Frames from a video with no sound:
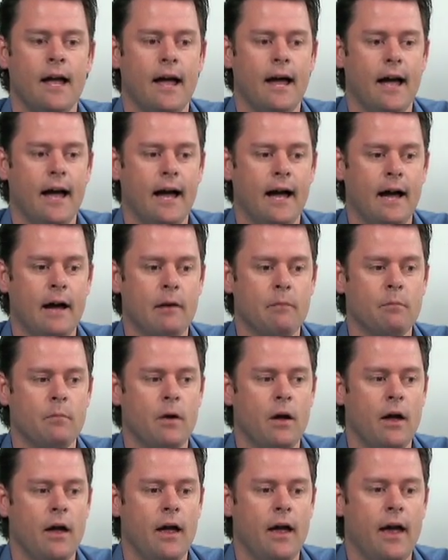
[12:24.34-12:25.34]
For
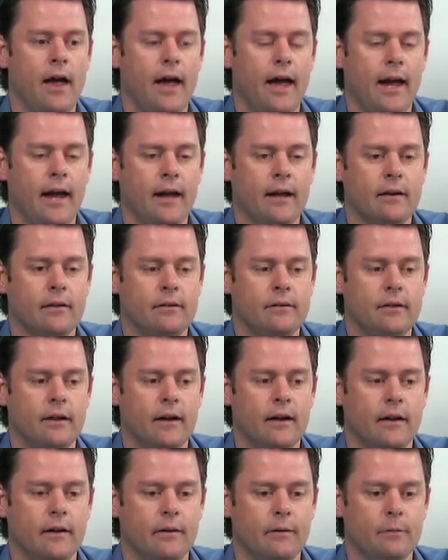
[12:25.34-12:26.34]
them
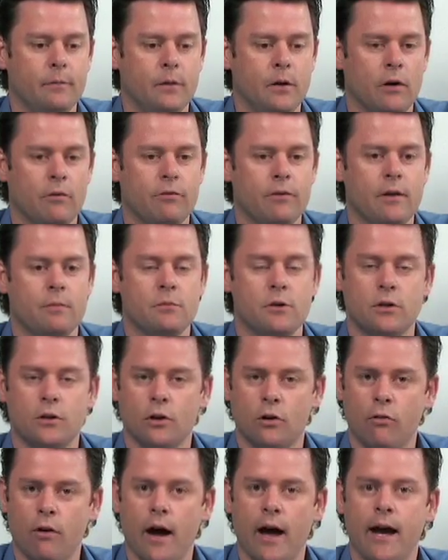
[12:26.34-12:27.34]
to
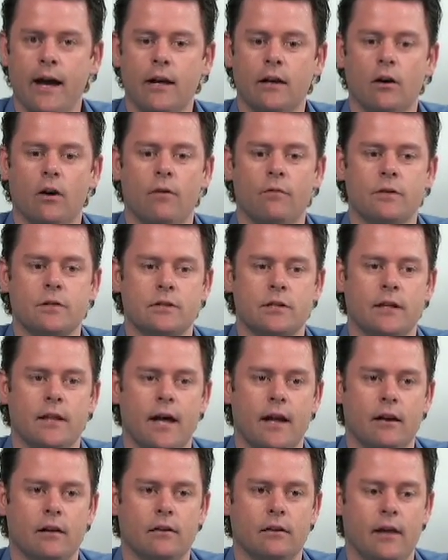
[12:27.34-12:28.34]
degrade, obviously
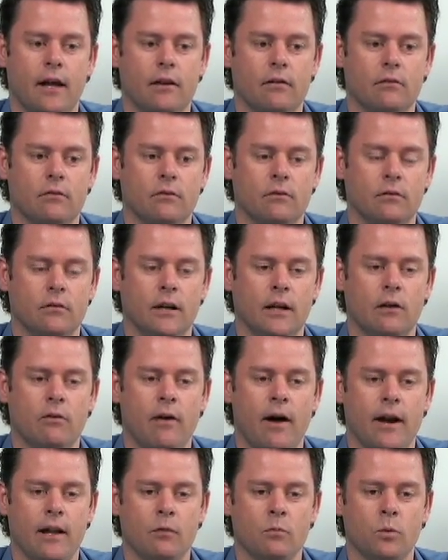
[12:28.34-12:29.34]
that Nick
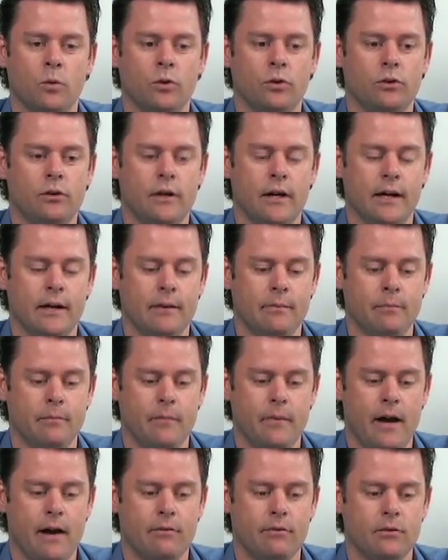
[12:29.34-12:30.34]
rating would
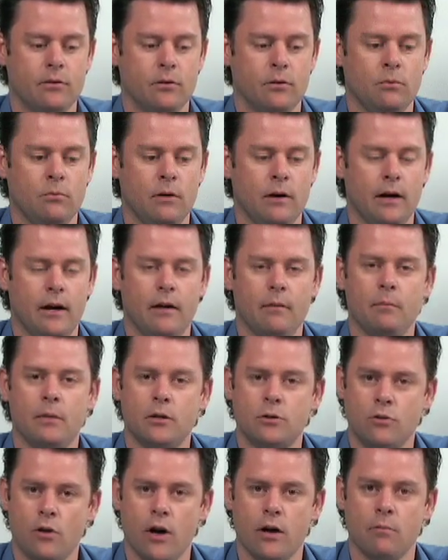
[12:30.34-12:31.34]
have to be
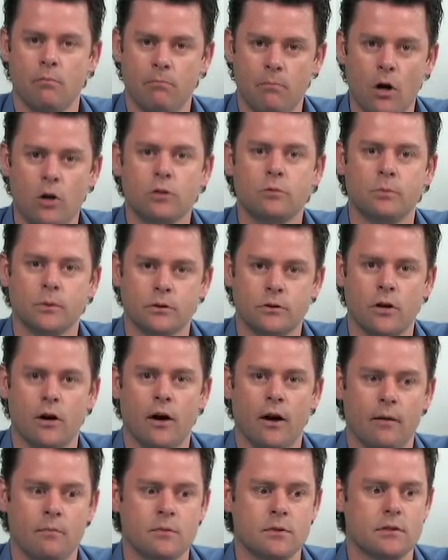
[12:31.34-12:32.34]
tried multiple
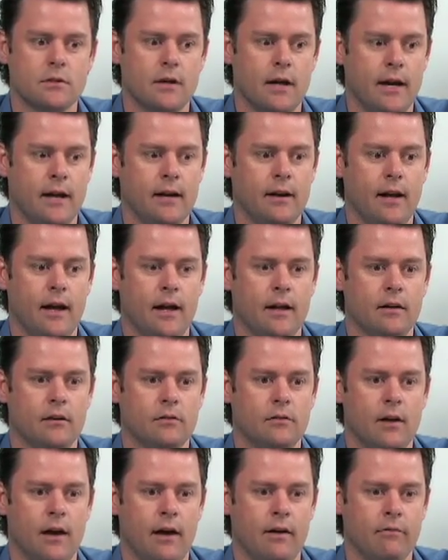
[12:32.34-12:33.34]
times
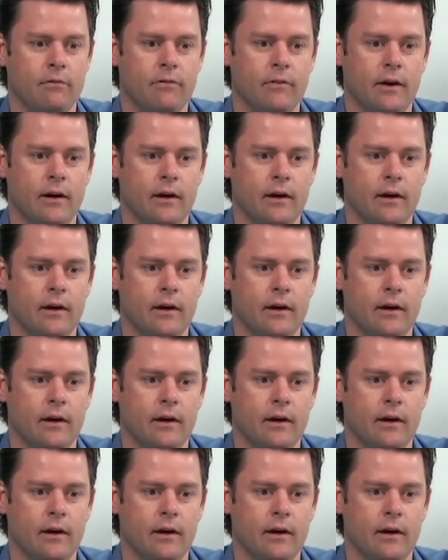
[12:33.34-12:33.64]
and have